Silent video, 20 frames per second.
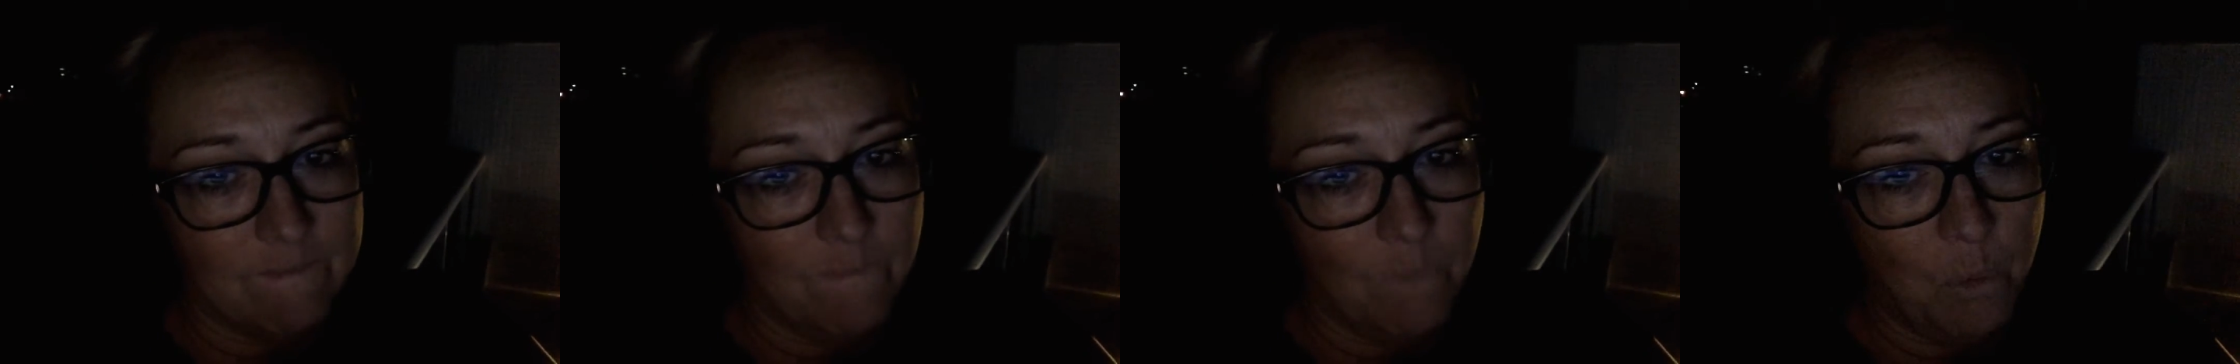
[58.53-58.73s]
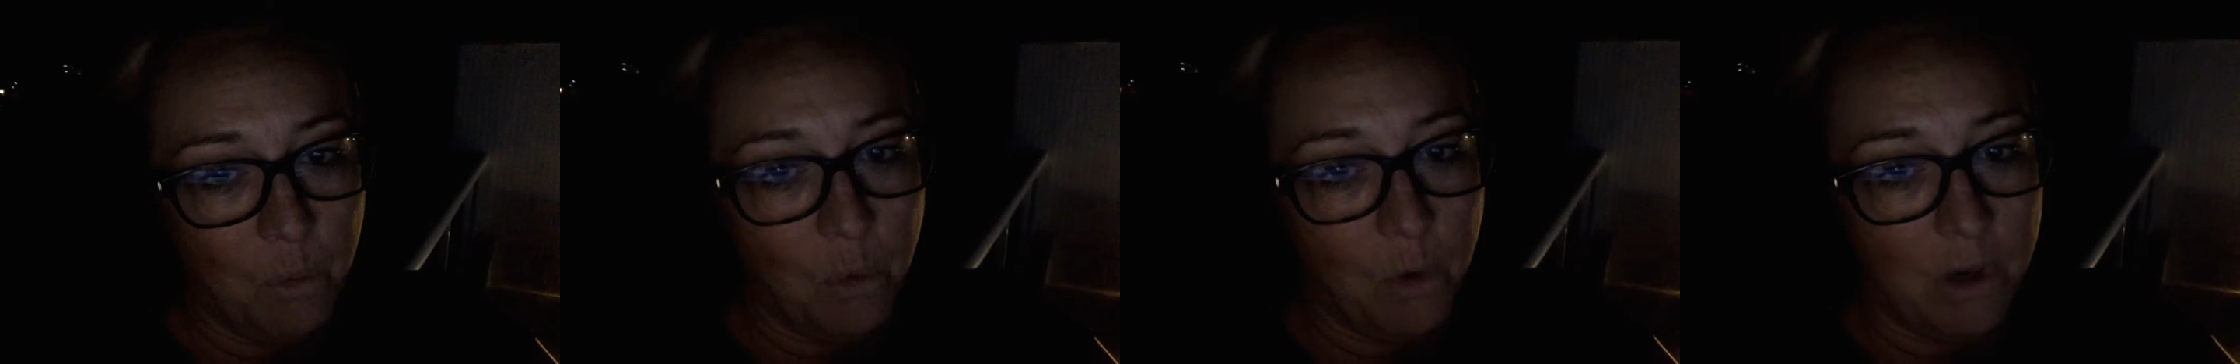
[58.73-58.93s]

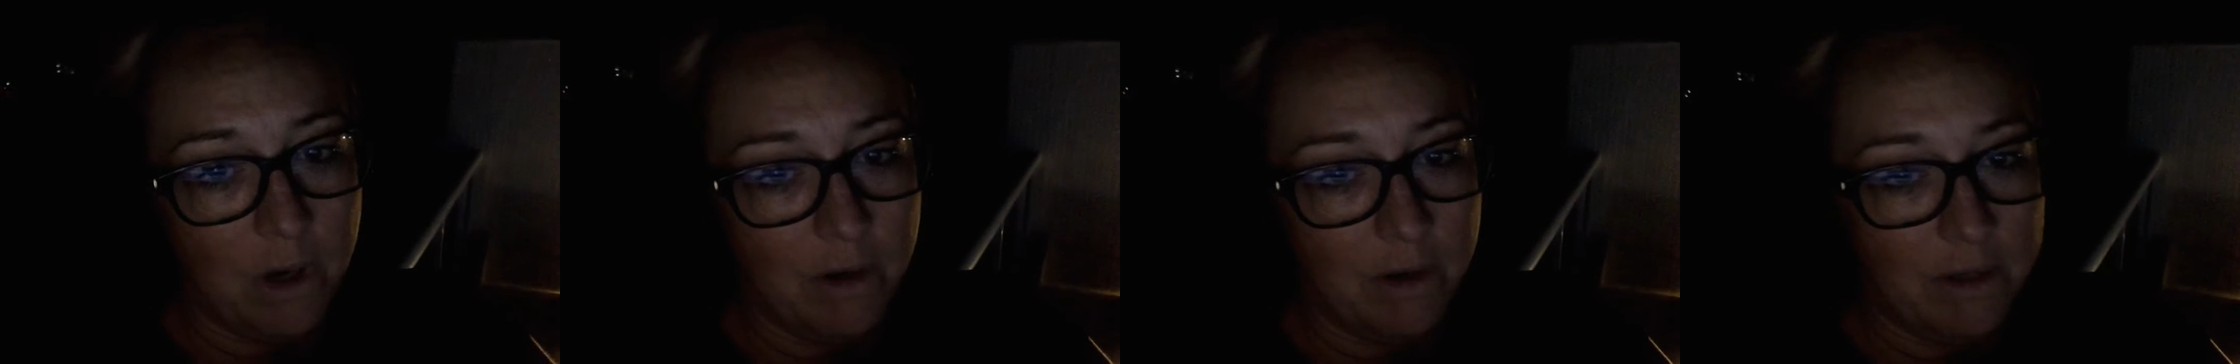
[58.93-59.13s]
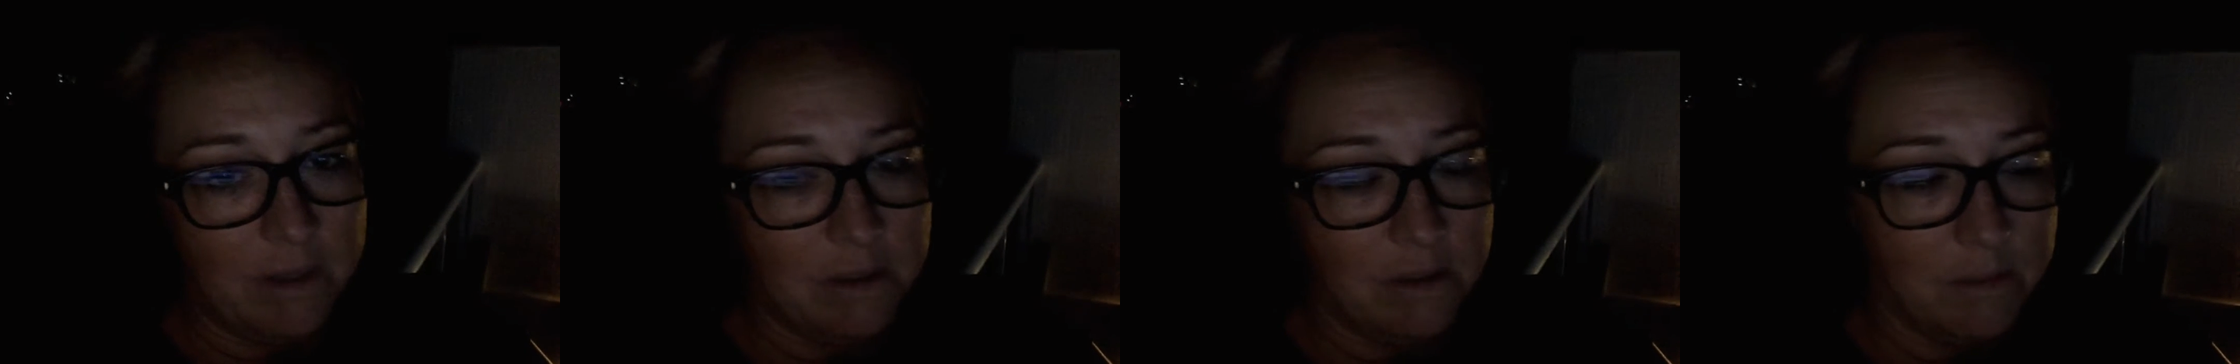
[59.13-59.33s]
what do
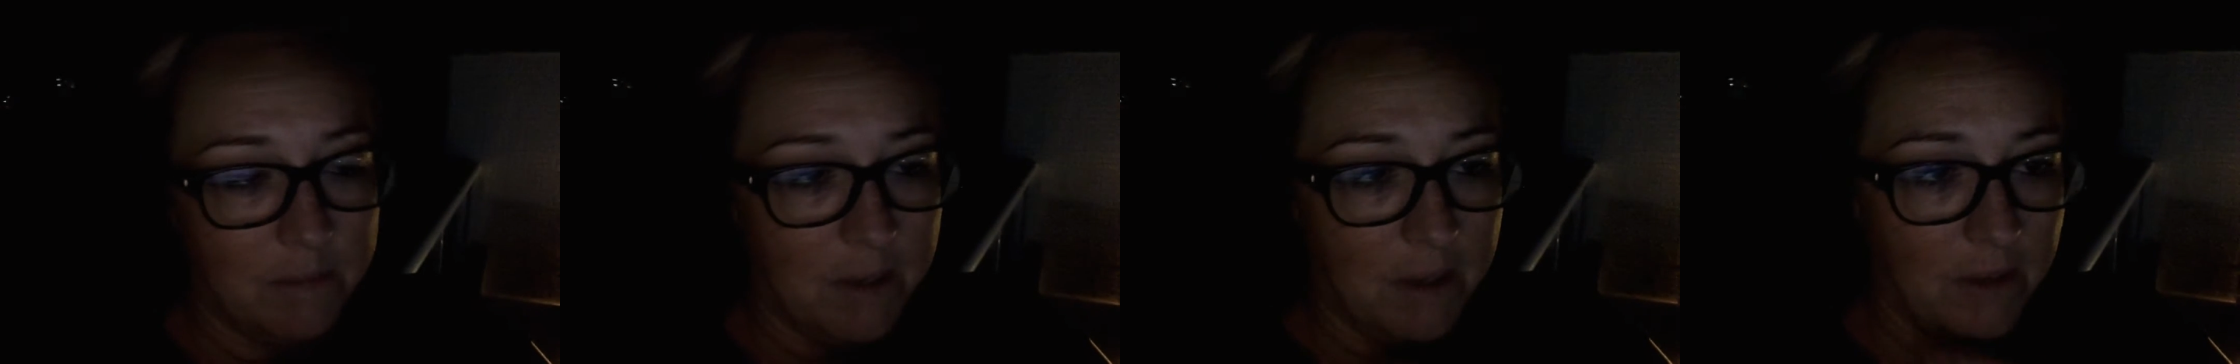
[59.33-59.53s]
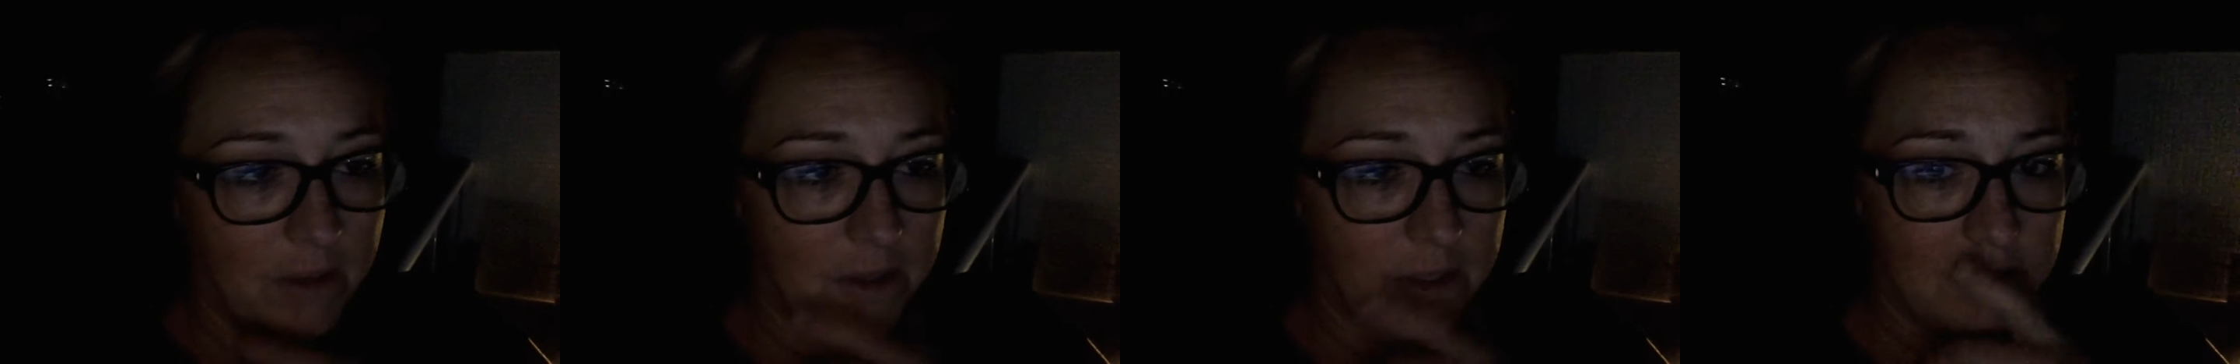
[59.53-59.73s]
I do
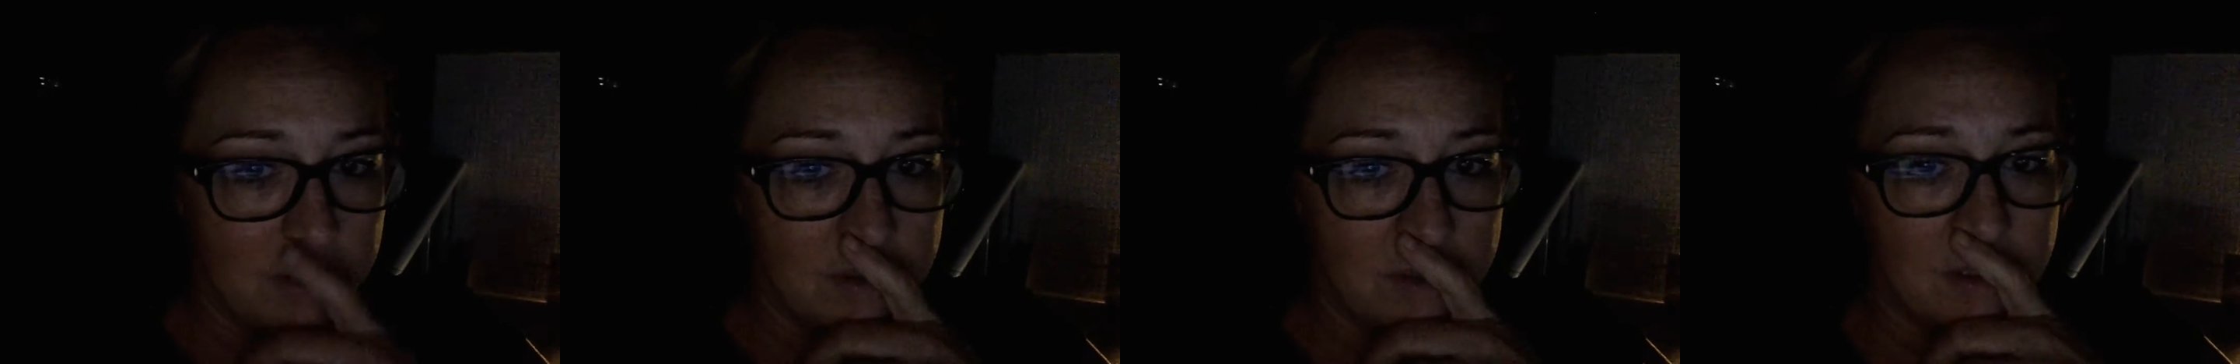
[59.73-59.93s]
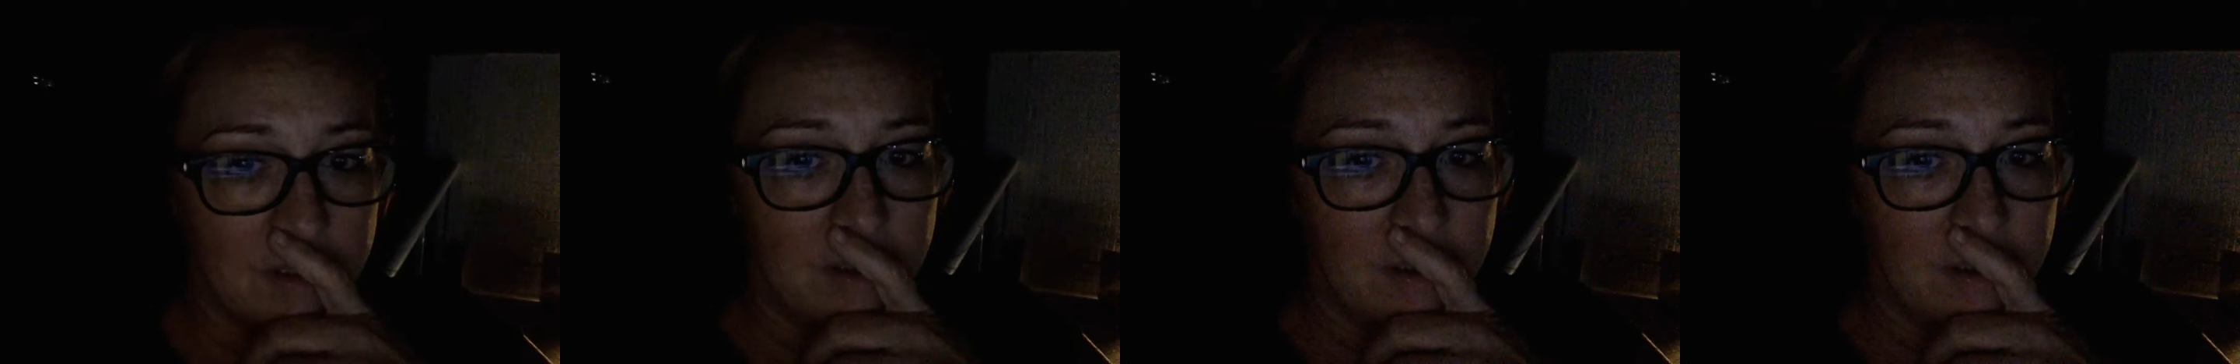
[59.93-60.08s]
about this?"